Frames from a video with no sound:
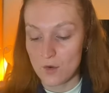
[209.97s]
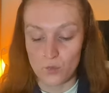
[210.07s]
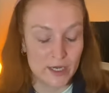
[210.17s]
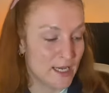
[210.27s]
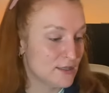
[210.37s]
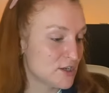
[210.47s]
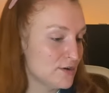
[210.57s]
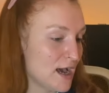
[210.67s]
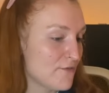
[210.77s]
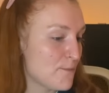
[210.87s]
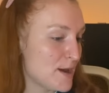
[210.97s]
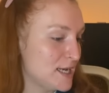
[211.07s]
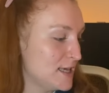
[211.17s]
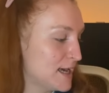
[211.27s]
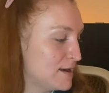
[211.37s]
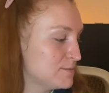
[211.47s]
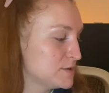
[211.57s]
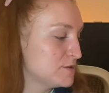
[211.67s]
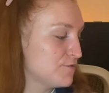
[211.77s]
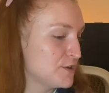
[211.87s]
We don't have many
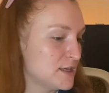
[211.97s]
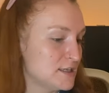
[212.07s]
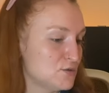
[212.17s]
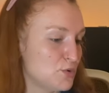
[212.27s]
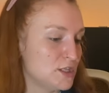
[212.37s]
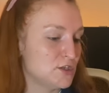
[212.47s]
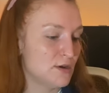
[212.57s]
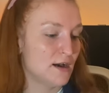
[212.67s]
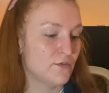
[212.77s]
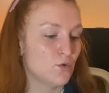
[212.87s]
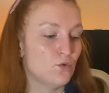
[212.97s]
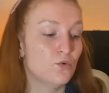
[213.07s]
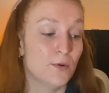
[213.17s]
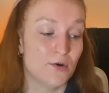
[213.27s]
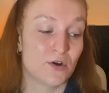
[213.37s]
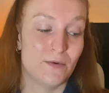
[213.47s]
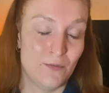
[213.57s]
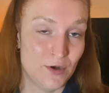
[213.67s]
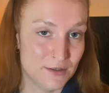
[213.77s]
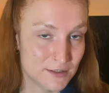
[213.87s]
games for this. We do have all
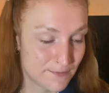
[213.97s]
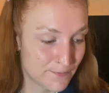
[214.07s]
Pokemon ones.